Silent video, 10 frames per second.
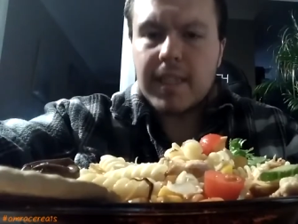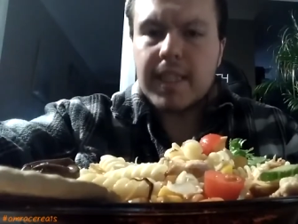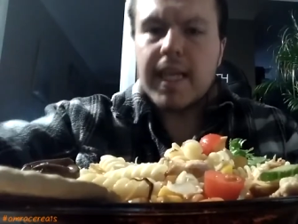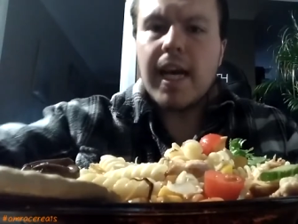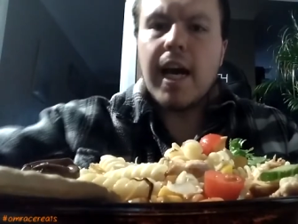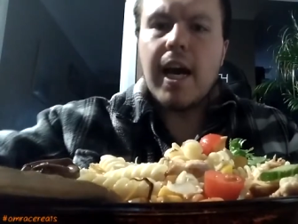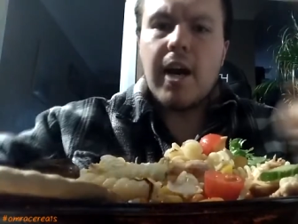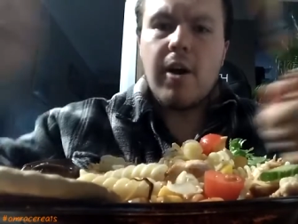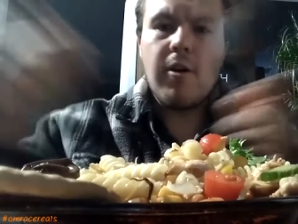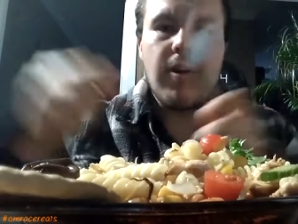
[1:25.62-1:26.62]
goes.
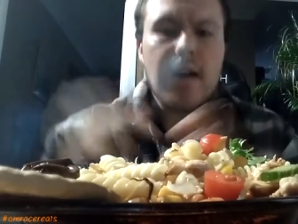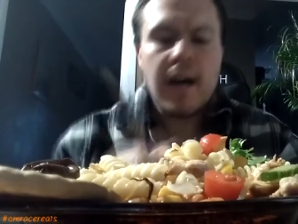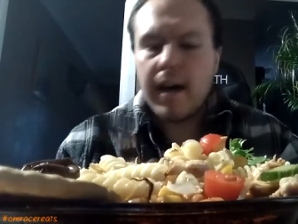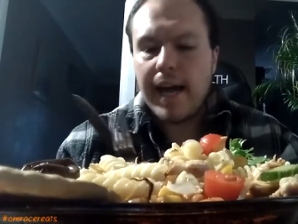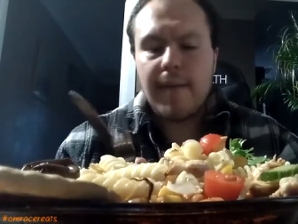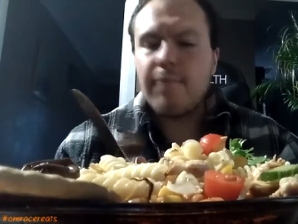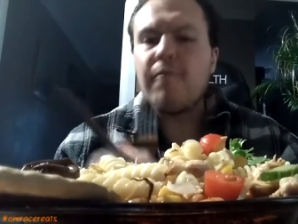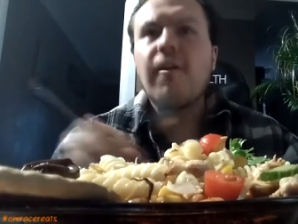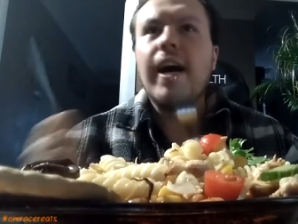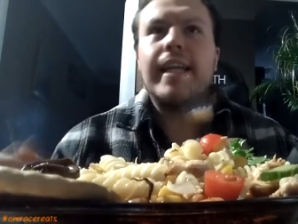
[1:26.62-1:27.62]
I am
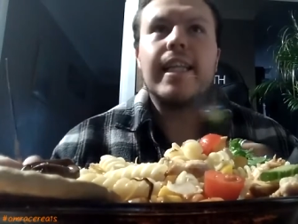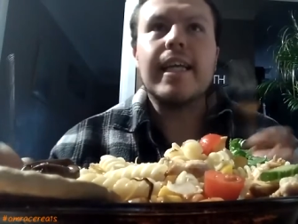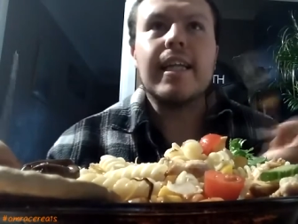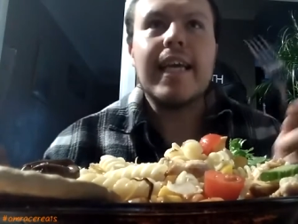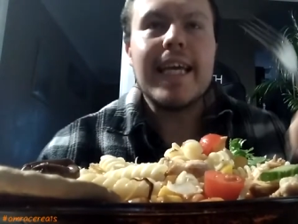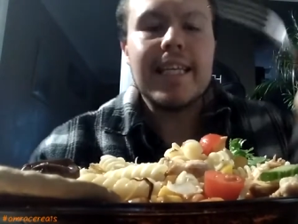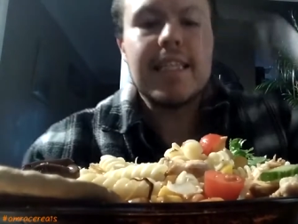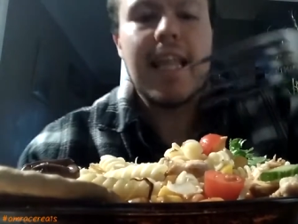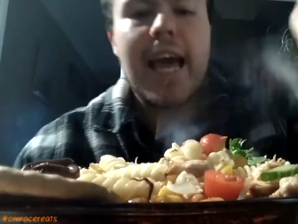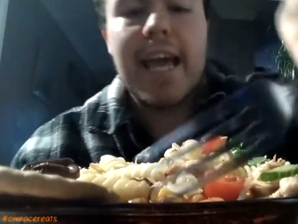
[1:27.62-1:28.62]
finally going to
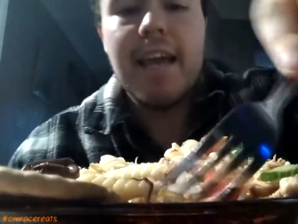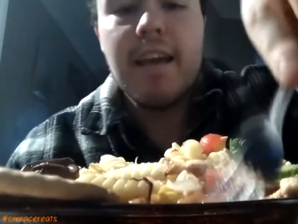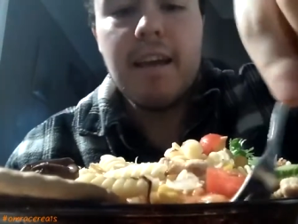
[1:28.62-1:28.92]
eat today.